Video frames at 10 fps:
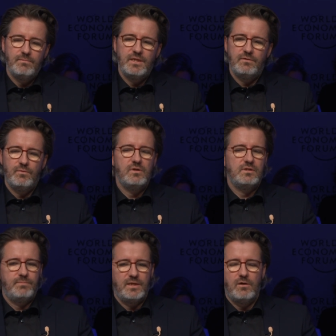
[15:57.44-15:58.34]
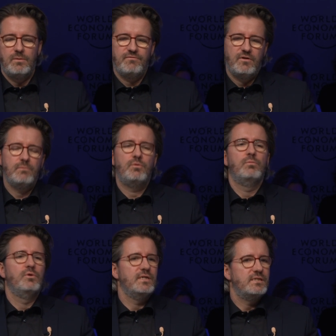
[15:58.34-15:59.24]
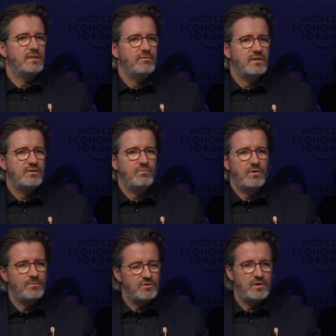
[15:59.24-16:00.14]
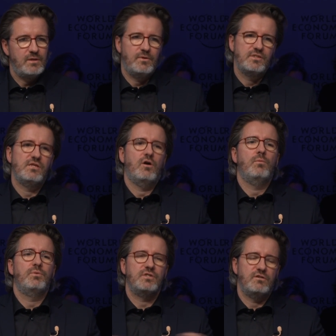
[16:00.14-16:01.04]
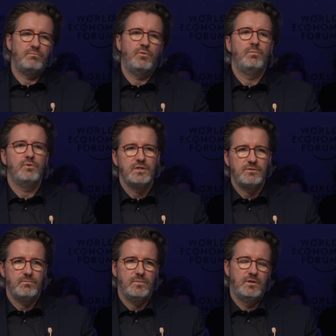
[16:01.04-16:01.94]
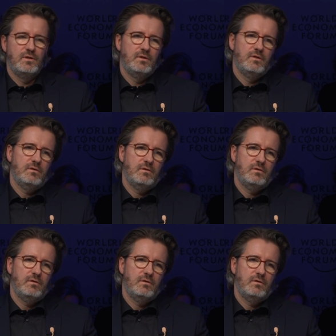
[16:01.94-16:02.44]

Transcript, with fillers: mean, the world is becoming very populistic, right? So what I'm talking about is the opposite of populism, uh-huh.